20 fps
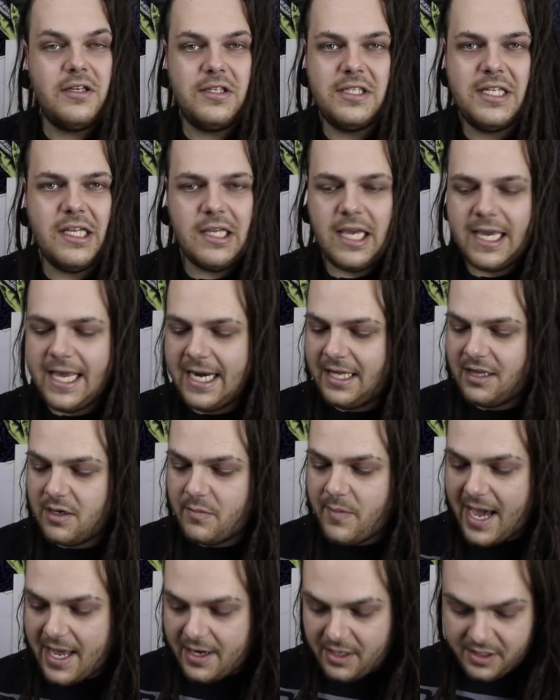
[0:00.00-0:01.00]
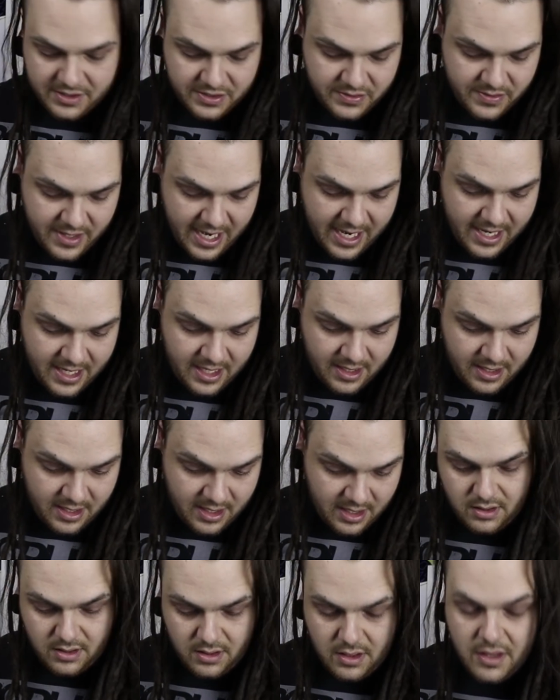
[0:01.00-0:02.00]
They're still not getting their patterns right
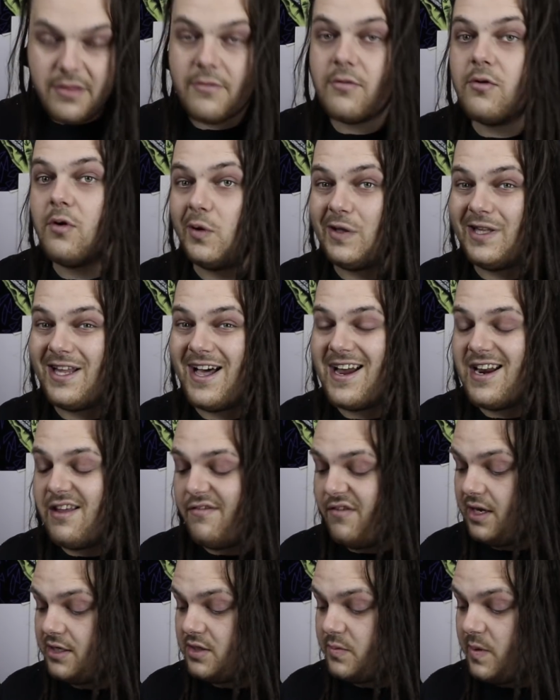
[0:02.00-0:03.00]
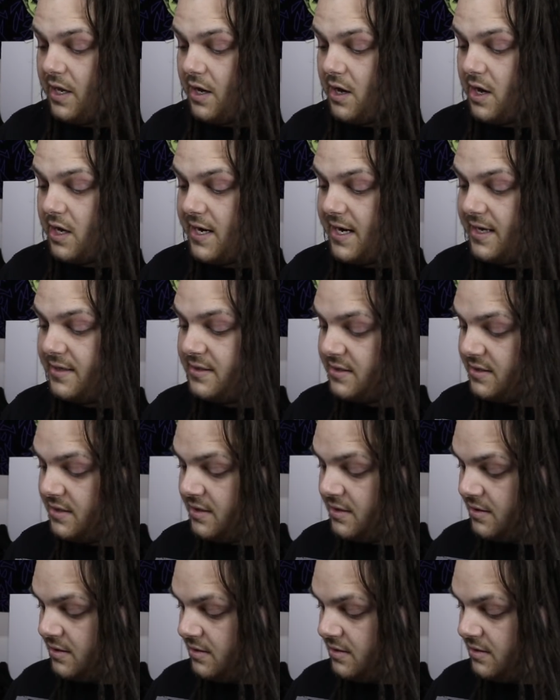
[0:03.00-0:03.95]
through a lot of it, to be honest.